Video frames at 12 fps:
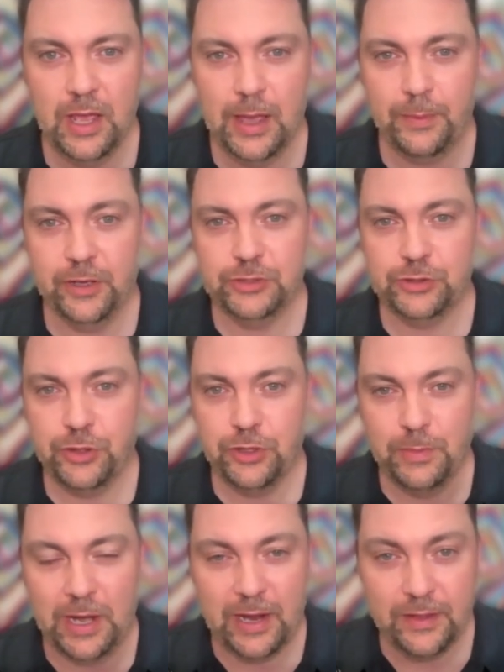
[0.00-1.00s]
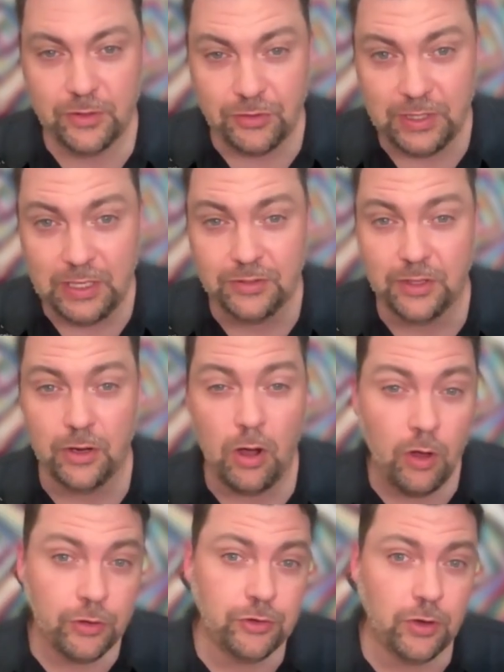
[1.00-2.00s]
I'm going to show you behind the scenes and
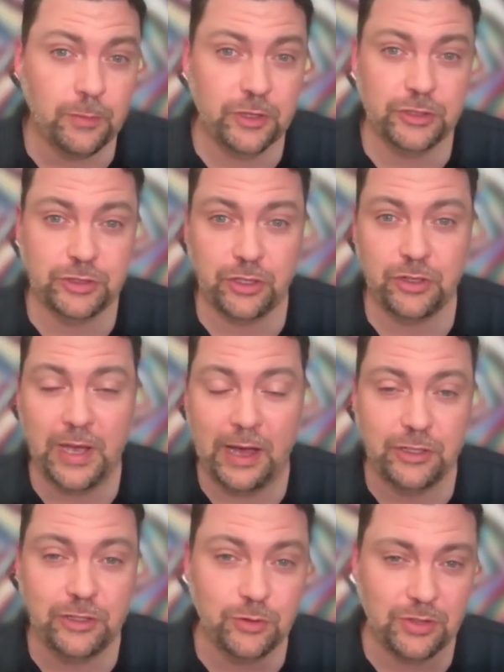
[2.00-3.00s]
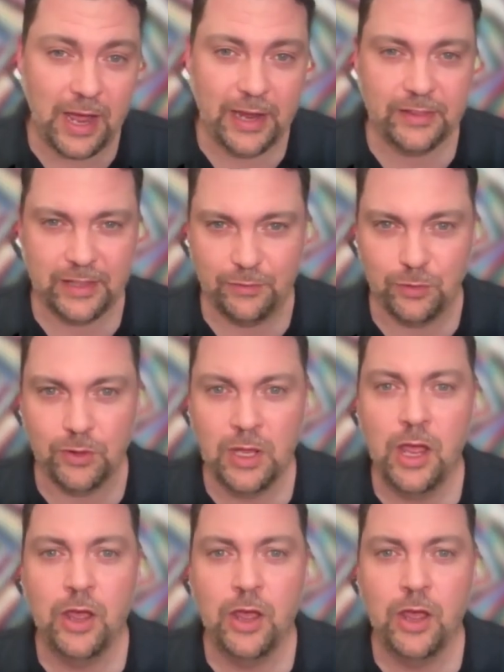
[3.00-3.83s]
also I'm going to show you how to use high level